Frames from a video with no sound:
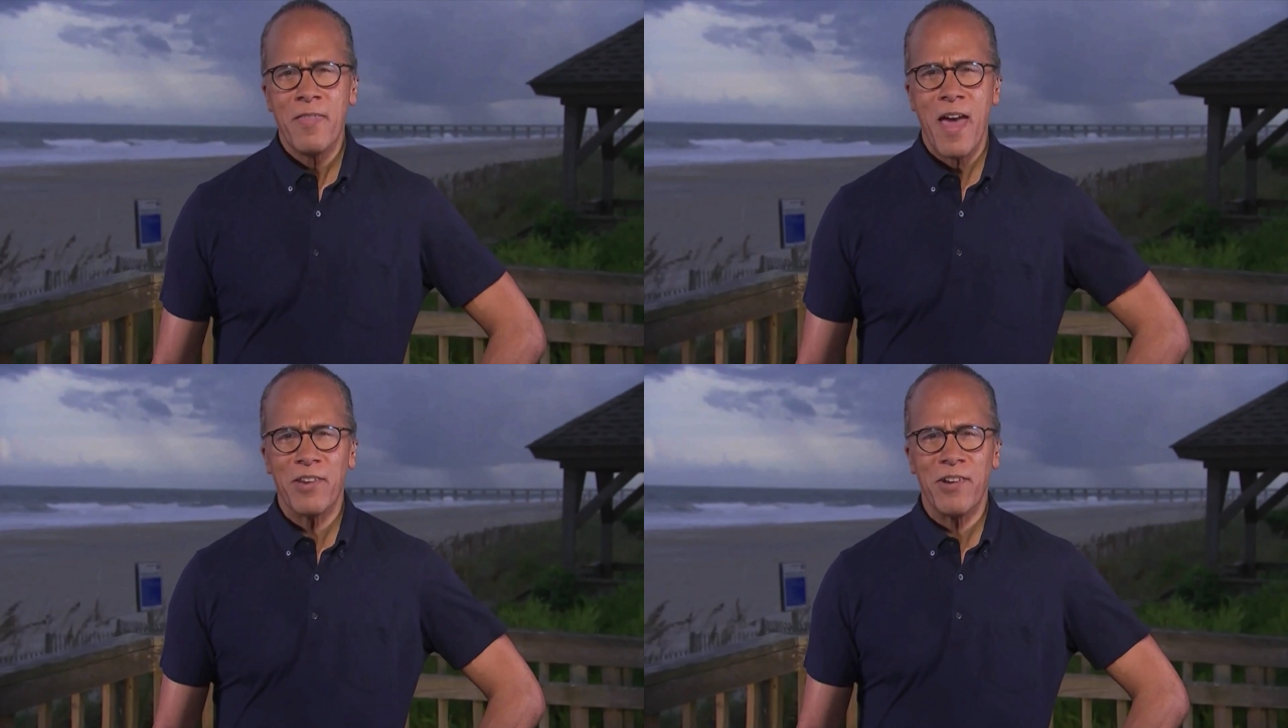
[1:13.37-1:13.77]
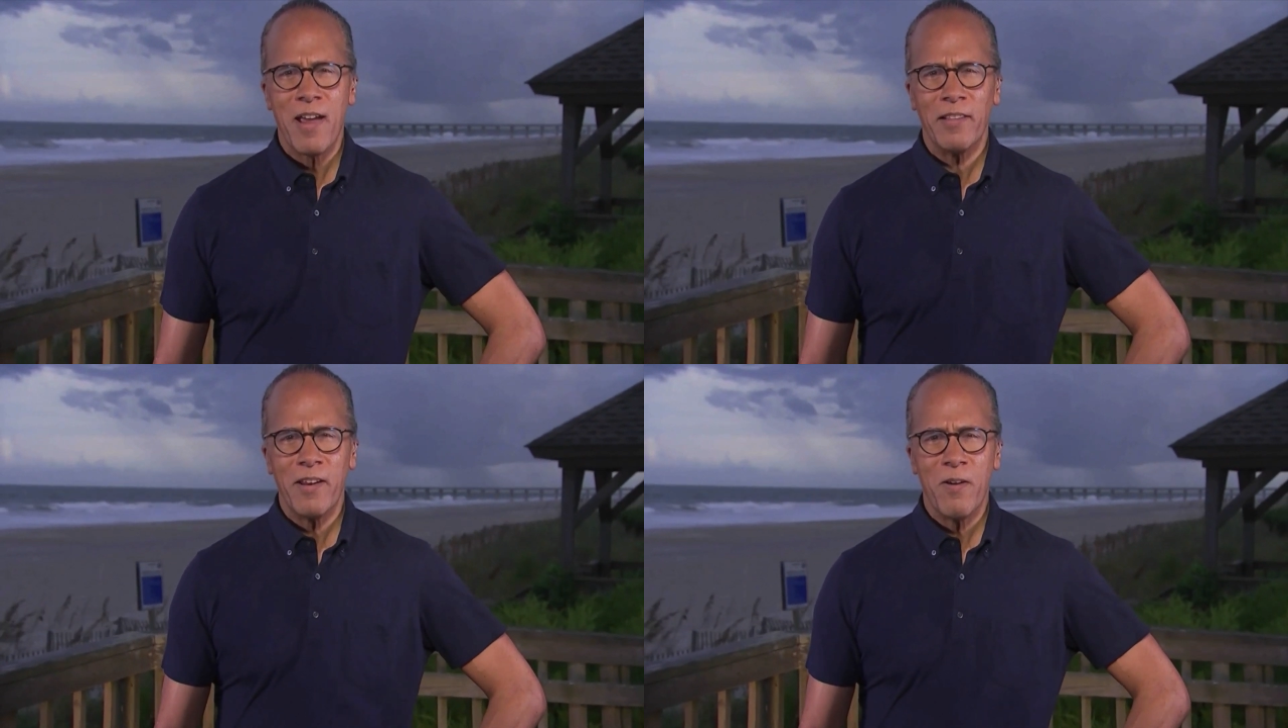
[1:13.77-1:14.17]
That is
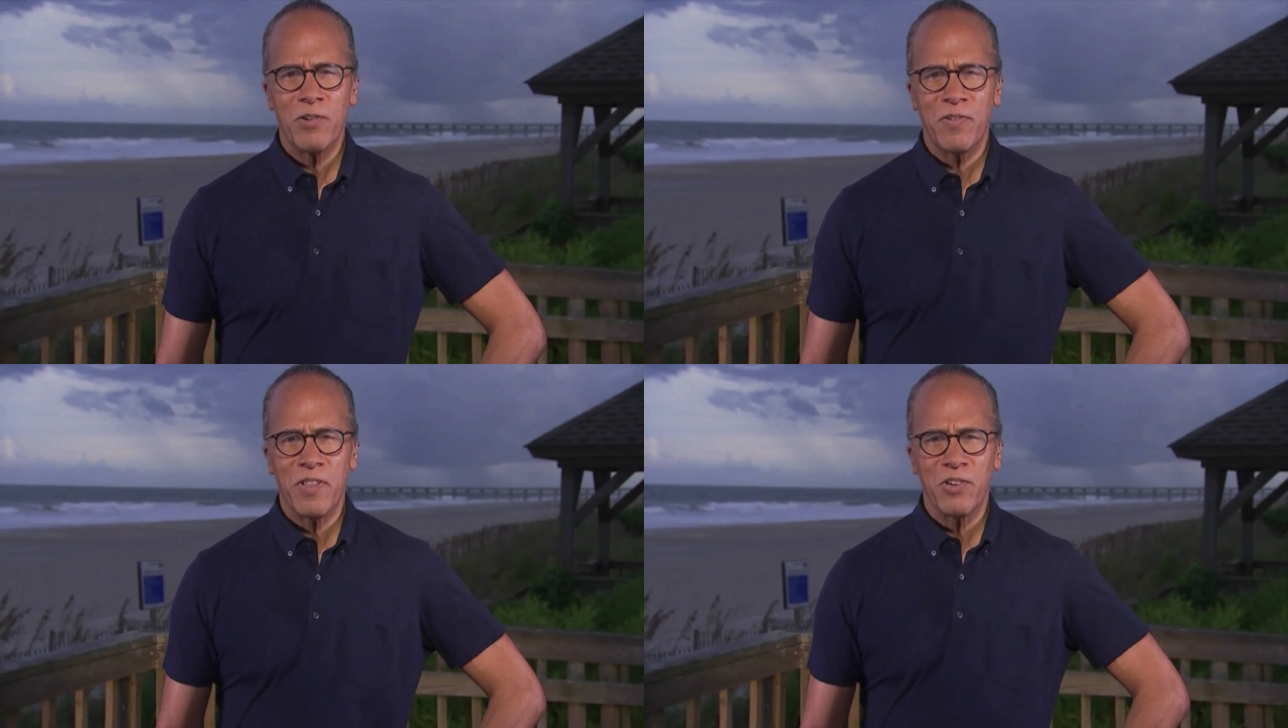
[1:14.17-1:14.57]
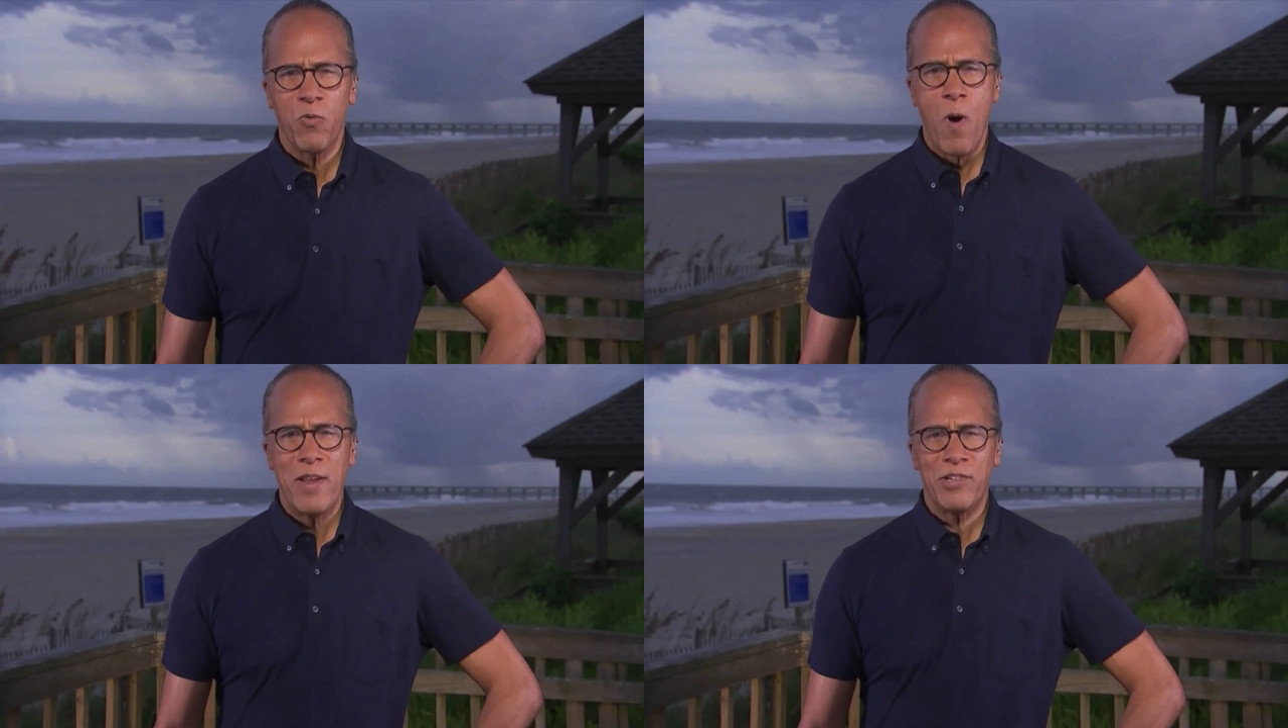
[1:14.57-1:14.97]
nightly news for
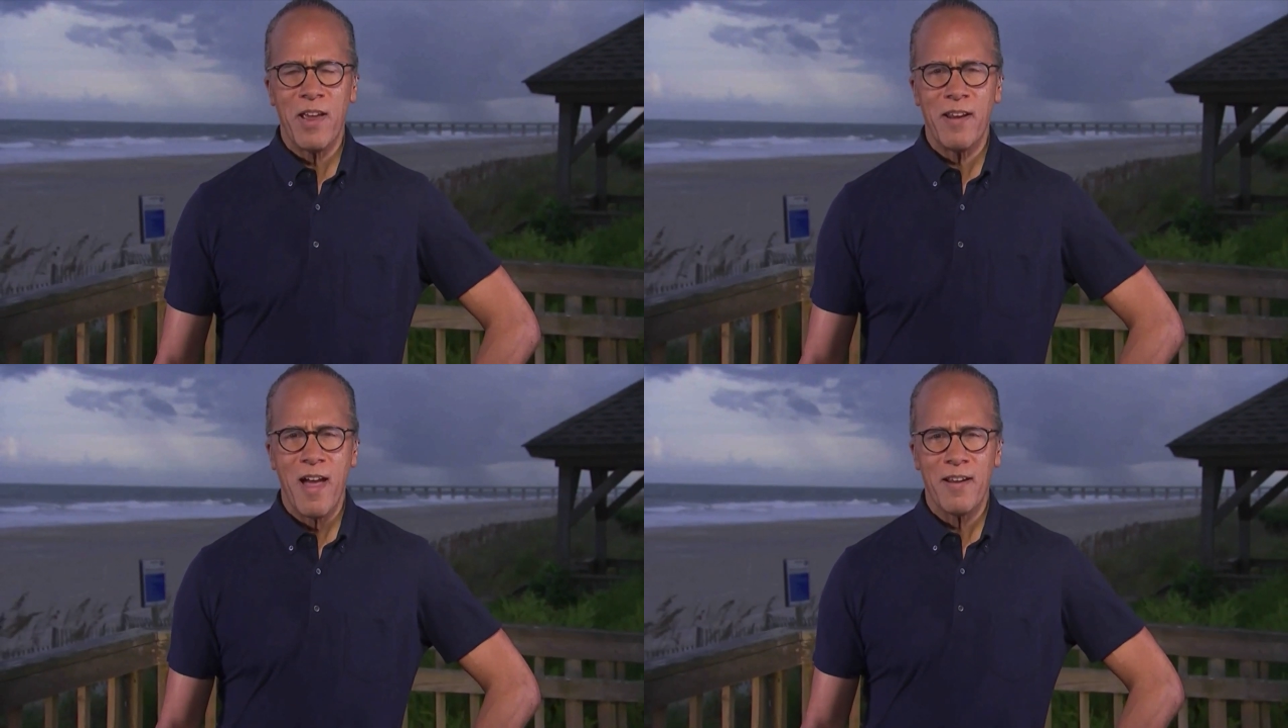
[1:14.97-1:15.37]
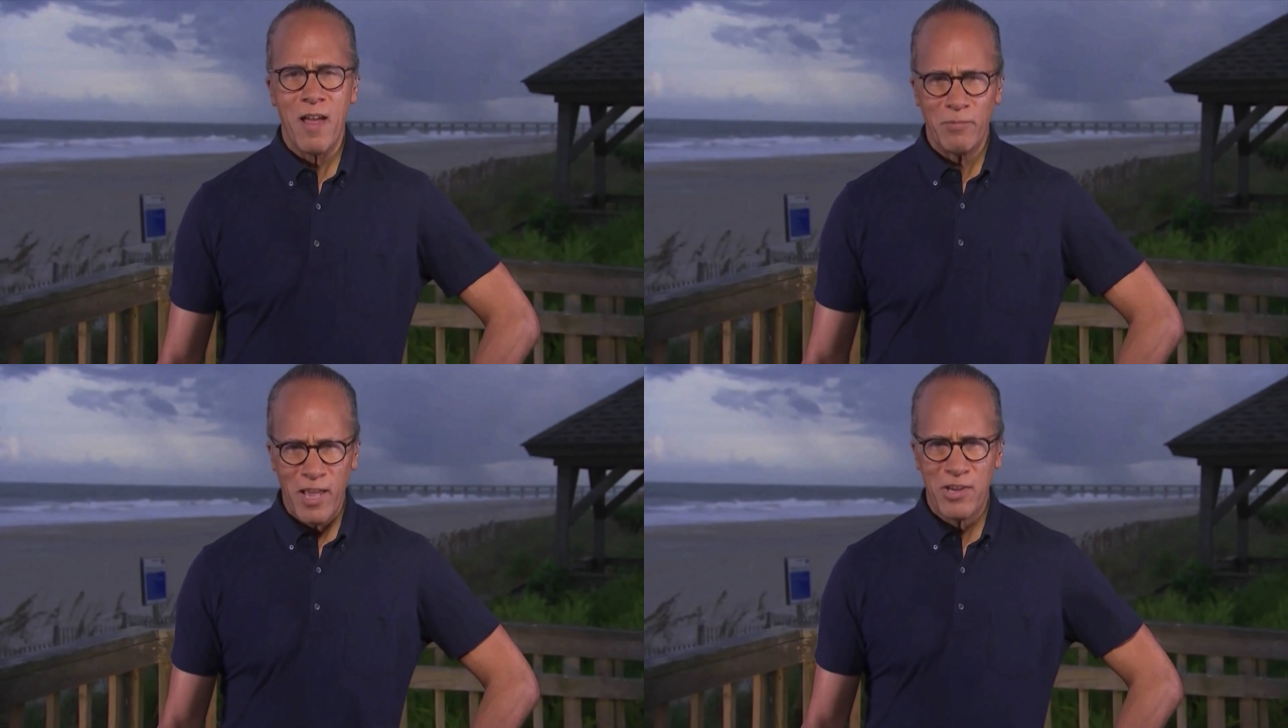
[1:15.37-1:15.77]
this Wednesday night.
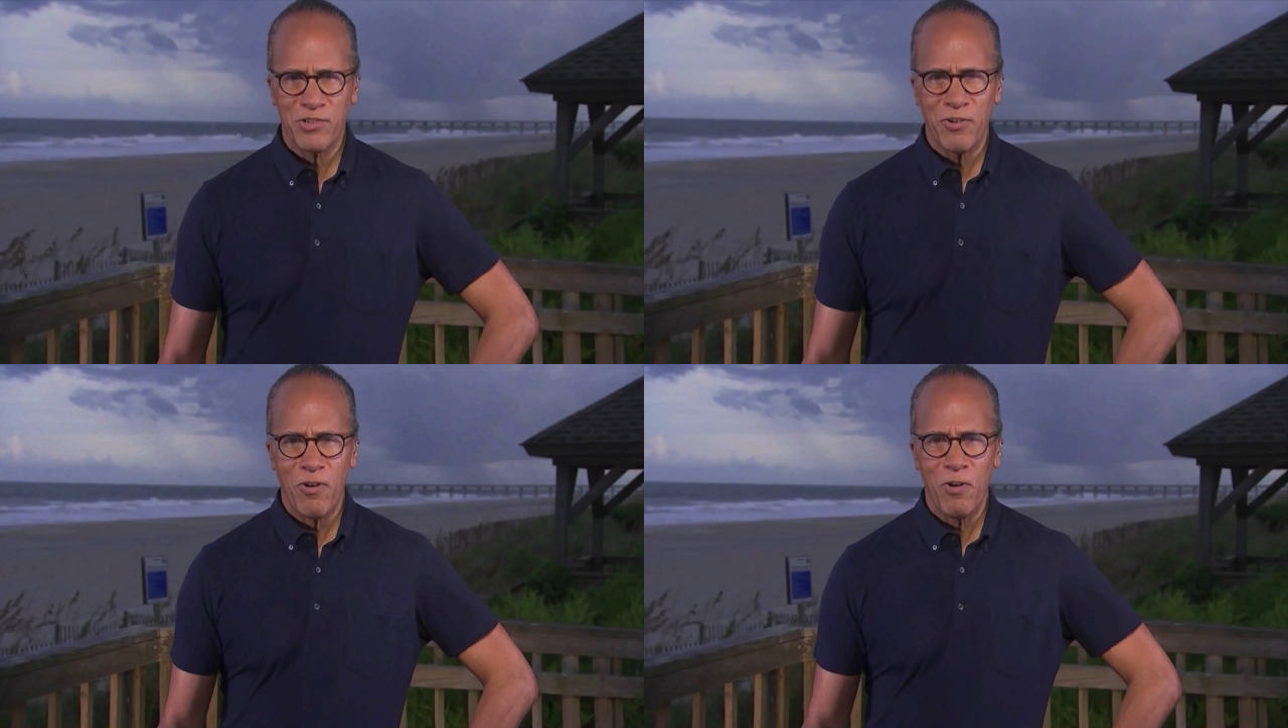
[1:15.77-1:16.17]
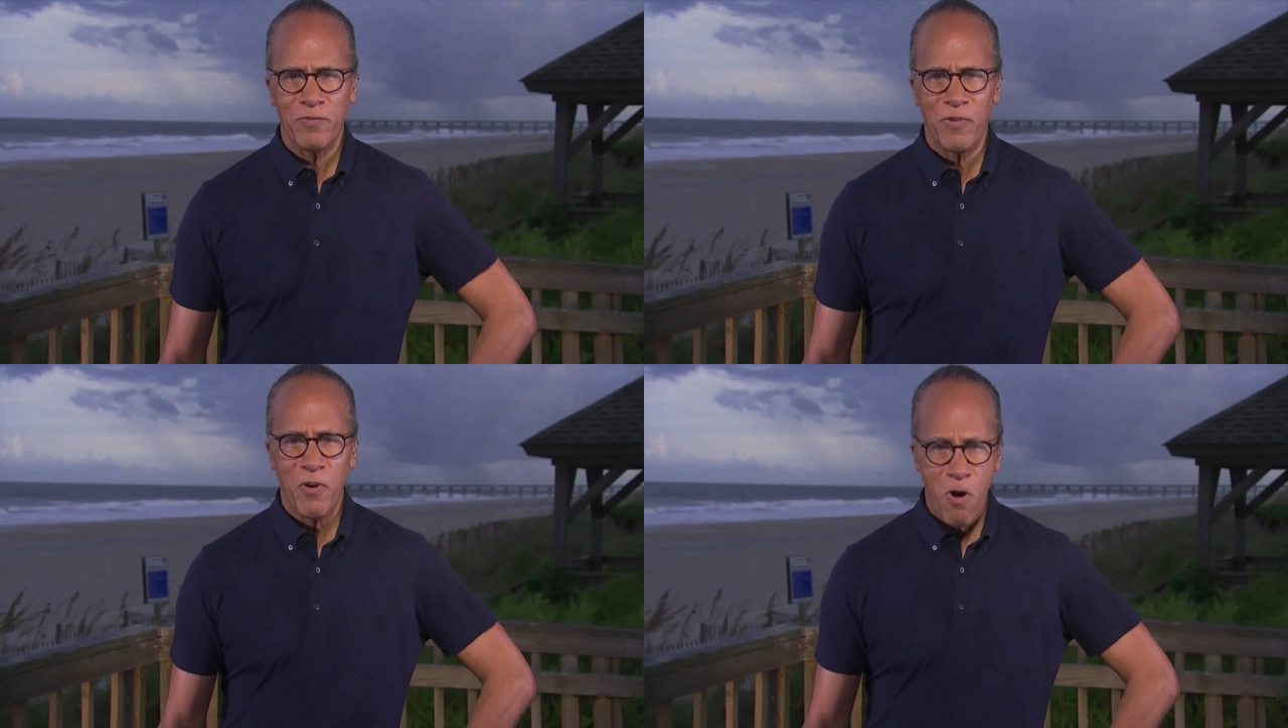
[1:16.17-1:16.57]
I'm Lester
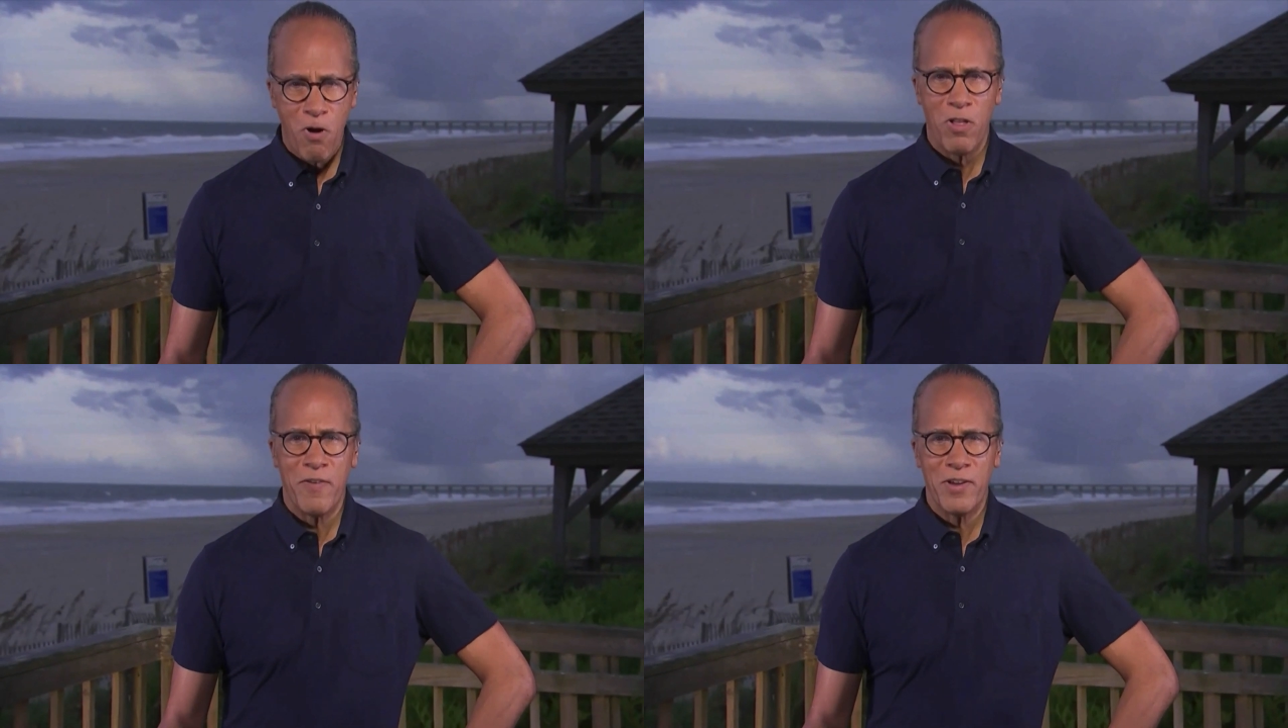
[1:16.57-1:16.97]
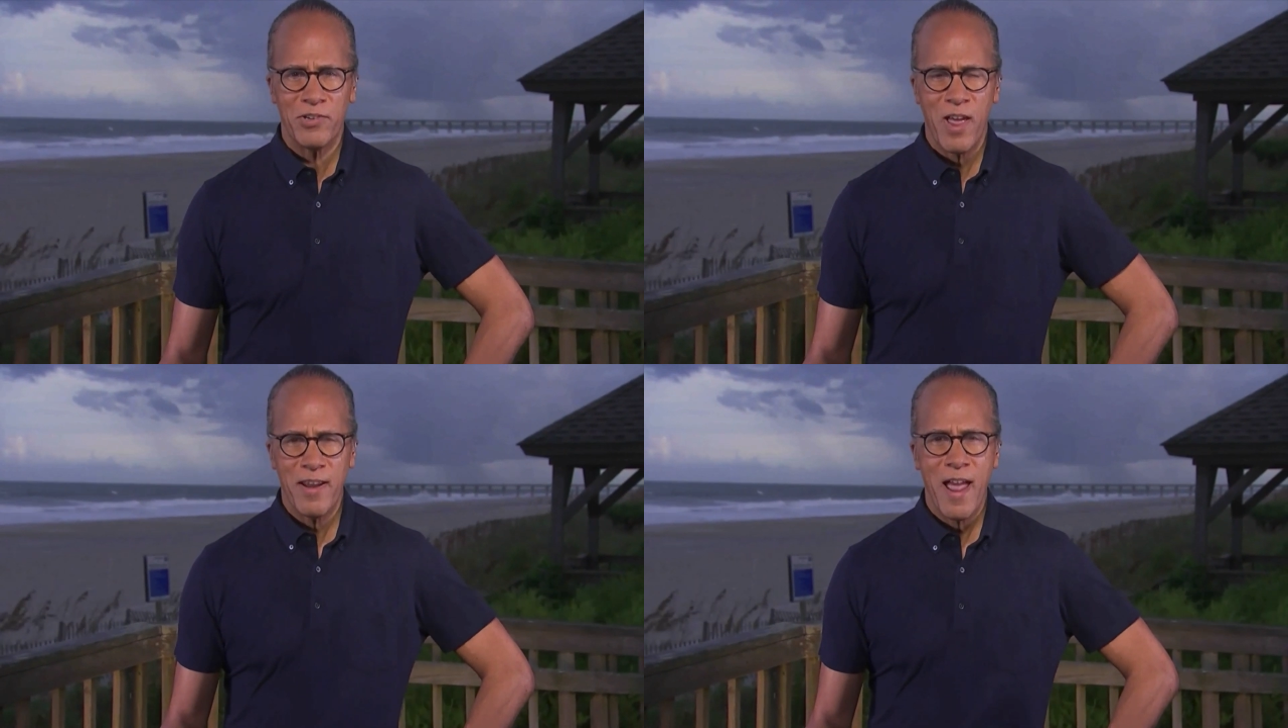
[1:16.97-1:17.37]
Holt for all of us at